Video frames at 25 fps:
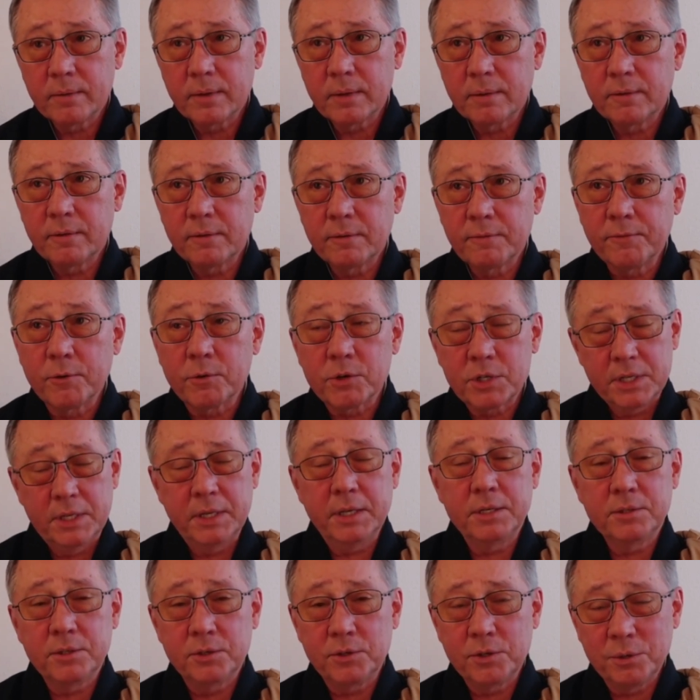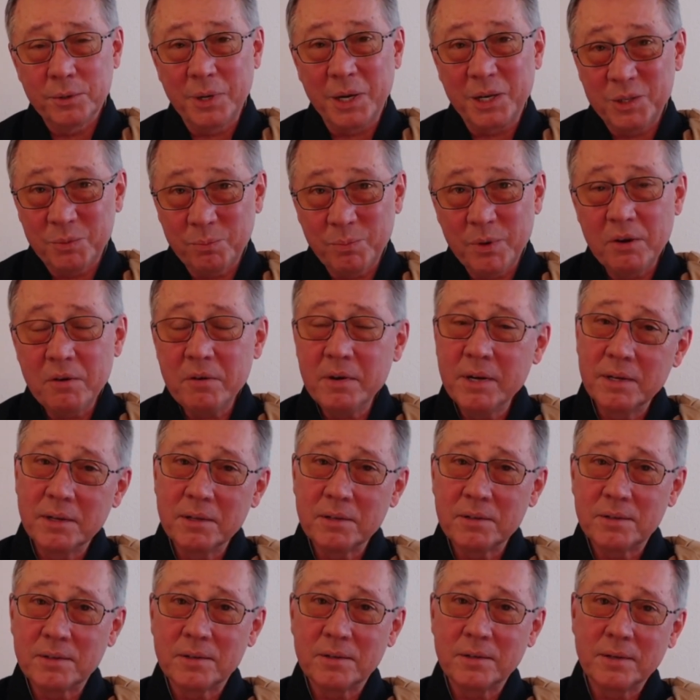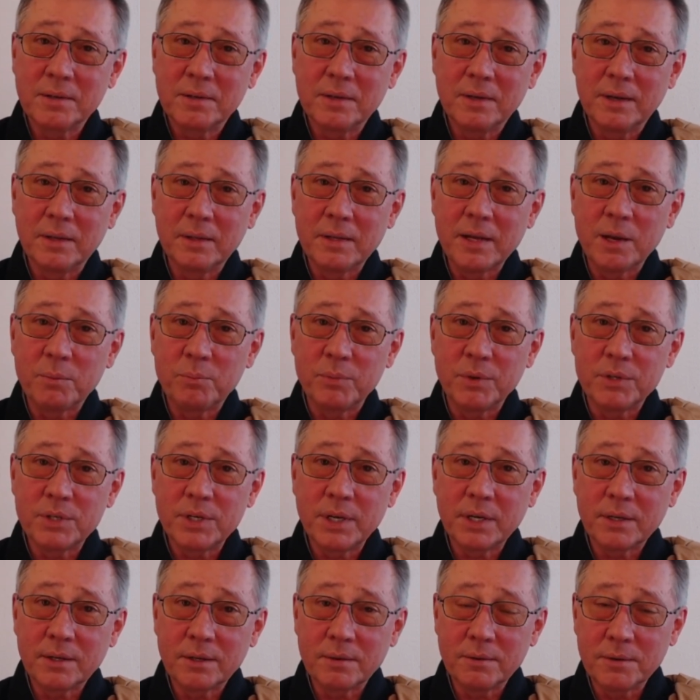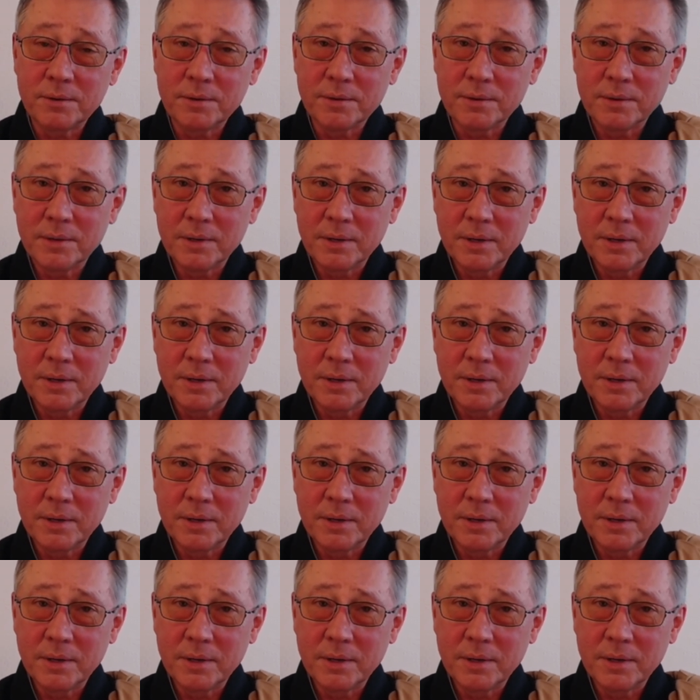first things that you experience on that particular